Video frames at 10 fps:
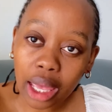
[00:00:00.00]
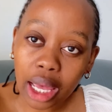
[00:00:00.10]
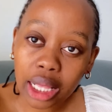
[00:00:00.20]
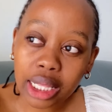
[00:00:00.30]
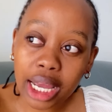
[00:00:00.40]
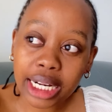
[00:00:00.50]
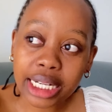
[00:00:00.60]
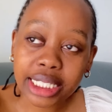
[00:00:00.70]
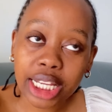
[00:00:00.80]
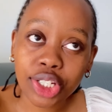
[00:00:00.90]
the
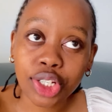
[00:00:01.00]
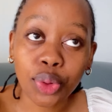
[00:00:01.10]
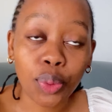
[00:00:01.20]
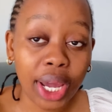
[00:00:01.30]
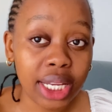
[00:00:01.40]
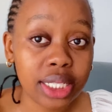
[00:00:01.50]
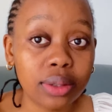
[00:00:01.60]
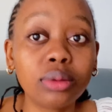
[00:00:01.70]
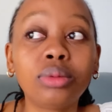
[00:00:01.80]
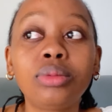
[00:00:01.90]
anesthesia worked.
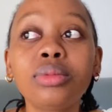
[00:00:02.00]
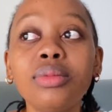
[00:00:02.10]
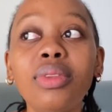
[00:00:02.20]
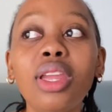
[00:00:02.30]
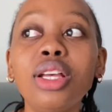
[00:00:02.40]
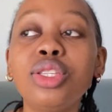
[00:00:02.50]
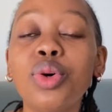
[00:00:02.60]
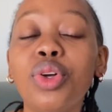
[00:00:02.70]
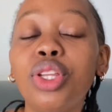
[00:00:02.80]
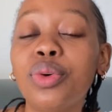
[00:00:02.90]

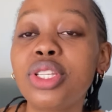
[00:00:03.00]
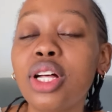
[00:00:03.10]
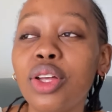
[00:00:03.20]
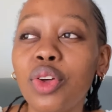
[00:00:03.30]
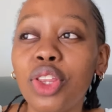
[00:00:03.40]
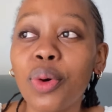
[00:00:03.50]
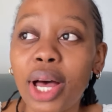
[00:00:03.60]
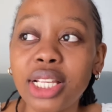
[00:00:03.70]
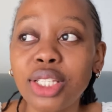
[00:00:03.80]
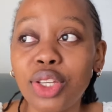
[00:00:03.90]
So they'll
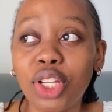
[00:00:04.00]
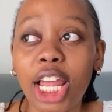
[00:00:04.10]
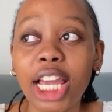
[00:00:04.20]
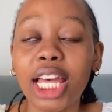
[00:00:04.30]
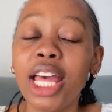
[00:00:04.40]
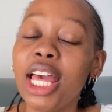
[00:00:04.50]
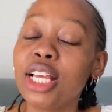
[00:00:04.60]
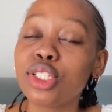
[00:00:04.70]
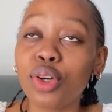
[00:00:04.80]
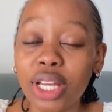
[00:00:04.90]
ask you, like,
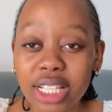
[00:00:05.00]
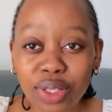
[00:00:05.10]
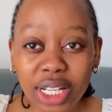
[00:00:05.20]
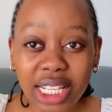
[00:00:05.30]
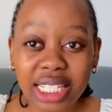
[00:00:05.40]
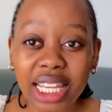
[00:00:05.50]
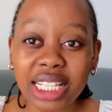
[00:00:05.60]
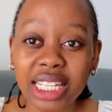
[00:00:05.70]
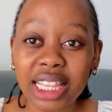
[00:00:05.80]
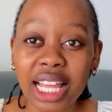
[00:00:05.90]
so as soon as they
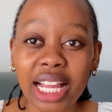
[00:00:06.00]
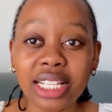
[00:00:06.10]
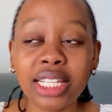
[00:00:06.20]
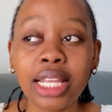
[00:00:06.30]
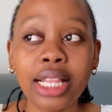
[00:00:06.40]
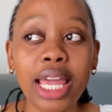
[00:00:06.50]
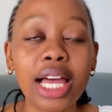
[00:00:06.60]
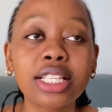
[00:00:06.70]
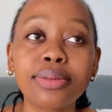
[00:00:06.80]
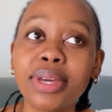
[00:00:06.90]
did that, they
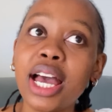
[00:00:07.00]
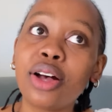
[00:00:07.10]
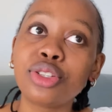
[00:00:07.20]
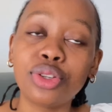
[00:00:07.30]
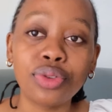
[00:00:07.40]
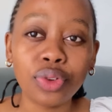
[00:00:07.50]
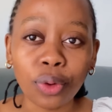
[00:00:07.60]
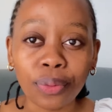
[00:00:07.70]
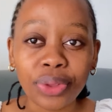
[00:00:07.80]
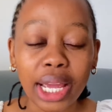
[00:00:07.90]
asked me, how do you
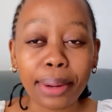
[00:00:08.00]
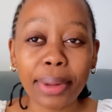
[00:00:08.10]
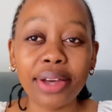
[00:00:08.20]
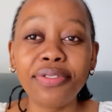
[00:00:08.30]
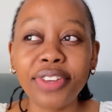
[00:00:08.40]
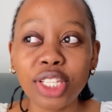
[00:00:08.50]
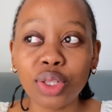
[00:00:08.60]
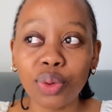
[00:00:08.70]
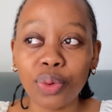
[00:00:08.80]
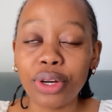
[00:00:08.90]
feel? Like my feet
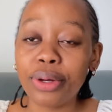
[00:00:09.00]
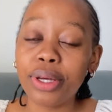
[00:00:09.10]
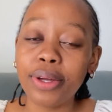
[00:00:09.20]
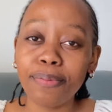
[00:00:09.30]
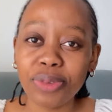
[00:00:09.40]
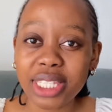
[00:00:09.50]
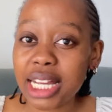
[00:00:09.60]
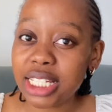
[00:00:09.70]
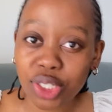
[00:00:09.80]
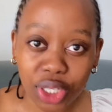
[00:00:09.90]
were starting to